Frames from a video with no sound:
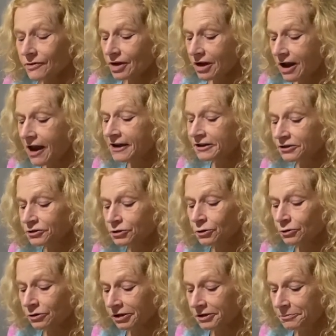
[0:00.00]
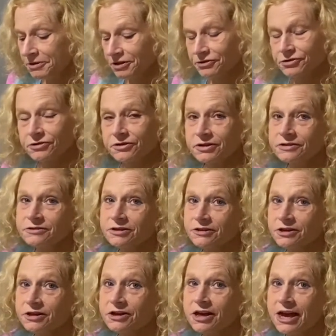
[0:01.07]
I can totally picture this on
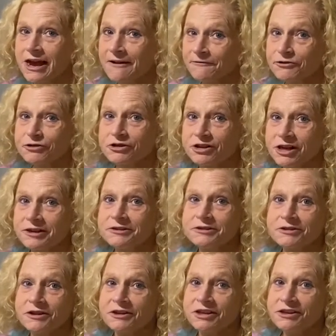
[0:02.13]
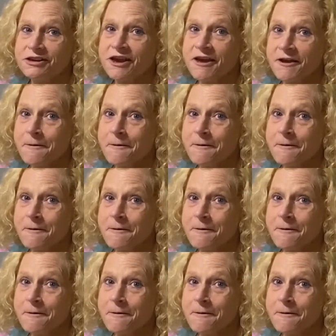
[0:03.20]
after a nice sunny day.